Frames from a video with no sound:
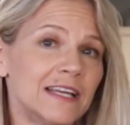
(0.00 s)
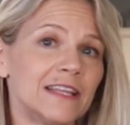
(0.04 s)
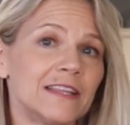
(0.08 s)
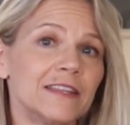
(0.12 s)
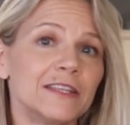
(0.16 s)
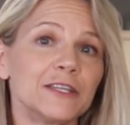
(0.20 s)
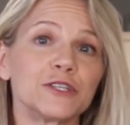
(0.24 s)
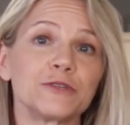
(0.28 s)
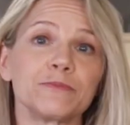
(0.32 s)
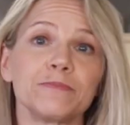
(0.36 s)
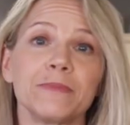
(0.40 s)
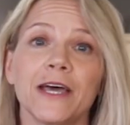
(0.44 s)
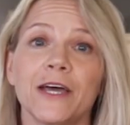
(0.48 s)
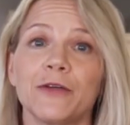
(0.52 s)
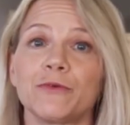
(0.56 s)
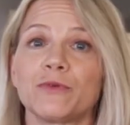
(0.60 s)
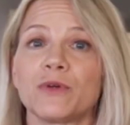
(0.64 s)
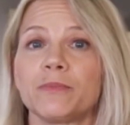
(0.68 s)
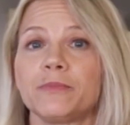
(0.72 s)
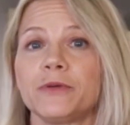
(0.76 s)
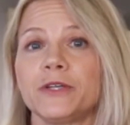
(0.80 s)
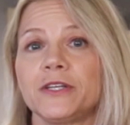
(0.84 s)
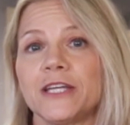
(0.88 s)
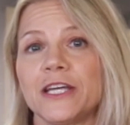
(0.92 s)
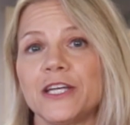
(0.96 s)
This bad
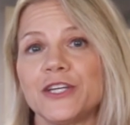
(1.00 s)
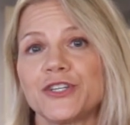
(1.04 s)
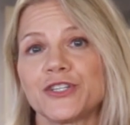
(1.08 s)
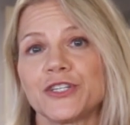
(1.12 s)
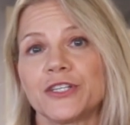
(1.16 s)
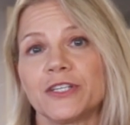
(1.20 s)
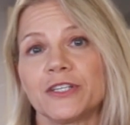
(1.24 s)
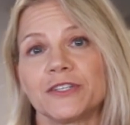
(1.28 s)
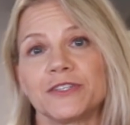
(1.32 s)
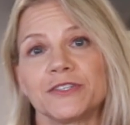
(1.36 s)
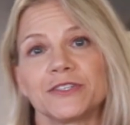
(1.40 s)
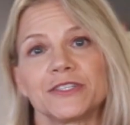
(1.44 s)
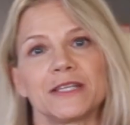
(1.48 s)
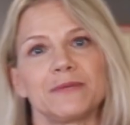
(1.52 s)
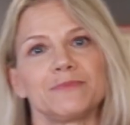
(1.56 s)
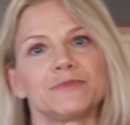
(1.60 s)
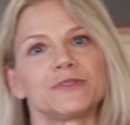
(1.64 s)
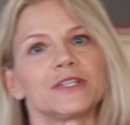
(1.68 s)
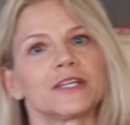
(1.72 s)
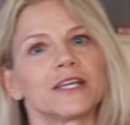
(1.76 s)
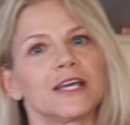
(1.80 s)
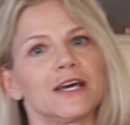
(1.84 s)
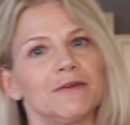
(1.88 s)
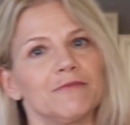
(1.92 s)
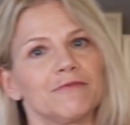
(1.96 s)
reputation seems
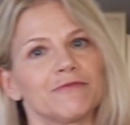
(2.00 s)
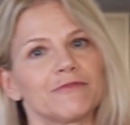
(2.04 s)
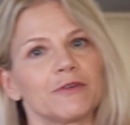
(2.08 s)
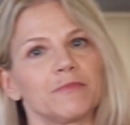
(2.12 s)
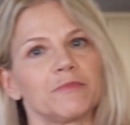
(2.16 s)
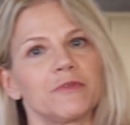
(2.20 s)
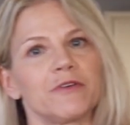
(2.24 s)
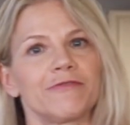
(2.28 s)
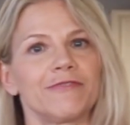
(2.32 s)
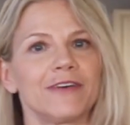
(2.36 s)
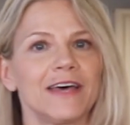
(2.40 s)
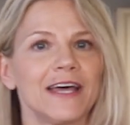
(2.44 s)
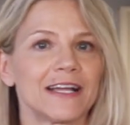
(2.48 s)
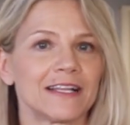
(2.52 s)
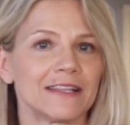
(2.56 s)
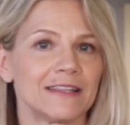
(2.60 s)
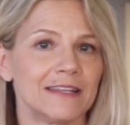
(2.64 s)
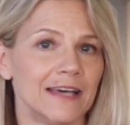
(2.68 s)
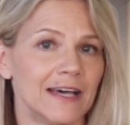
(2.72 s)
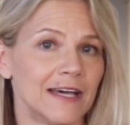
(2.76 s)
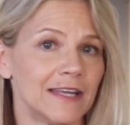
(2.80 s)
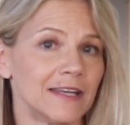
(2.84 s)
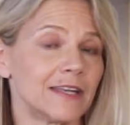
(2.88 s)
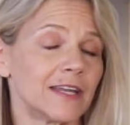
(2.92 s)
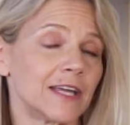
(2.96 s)
to come from the fact
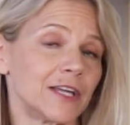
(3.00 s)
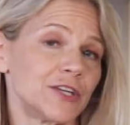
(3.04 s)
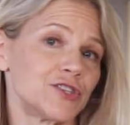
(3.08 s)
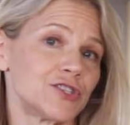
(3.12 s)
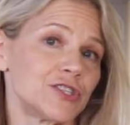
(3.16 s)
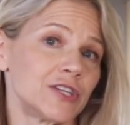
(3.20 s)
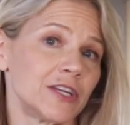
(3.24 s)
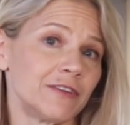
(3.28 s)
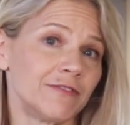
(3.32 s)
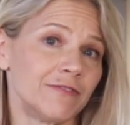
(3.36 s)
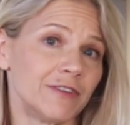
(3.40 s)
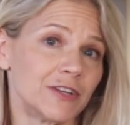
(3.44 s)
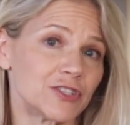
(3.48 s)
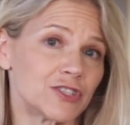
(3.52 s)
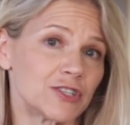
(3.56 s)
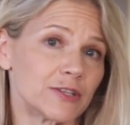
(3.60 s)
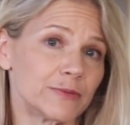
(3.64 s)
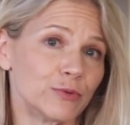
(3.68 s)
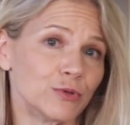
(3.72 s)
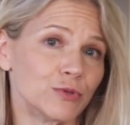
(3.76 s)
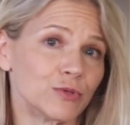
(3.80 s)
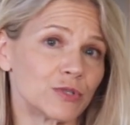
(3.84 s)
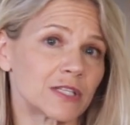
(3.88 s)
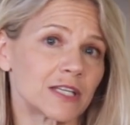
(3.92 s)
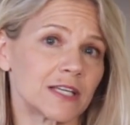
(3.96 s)
that nightshade
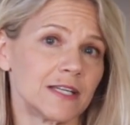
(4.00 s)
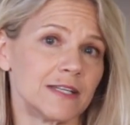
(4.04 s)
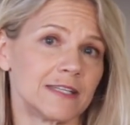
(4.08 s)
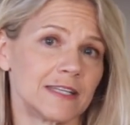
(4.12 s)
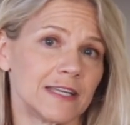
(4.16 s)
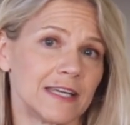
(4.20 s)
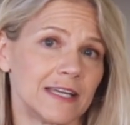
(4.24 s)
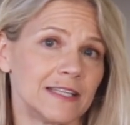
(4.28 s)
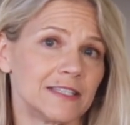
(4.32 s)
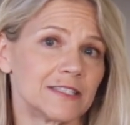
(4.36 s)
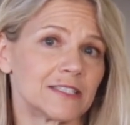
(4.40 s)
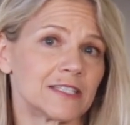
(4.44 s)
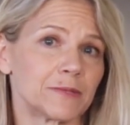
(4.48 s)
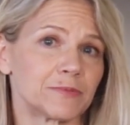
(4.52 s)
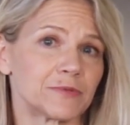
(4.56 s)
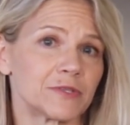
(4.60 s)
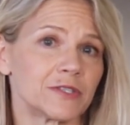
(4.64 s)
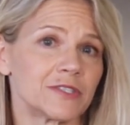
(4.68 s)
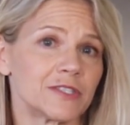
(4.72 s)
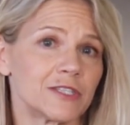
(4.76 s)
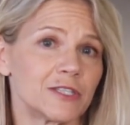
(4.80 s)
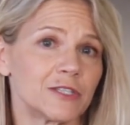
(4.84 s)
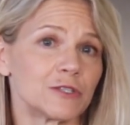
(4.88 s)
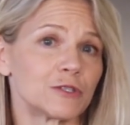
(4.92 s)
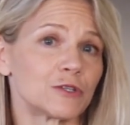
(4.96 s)
vegetables contain
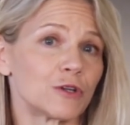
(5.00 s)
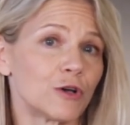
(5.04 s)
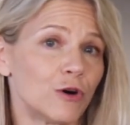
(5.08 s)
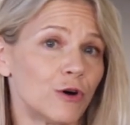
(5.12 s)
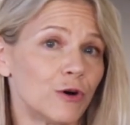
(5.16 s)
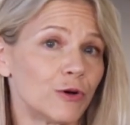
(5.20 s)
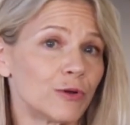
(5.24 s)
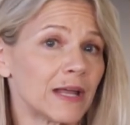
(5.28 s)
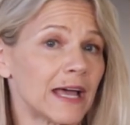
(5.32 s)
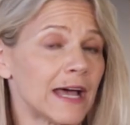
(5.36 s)
substances called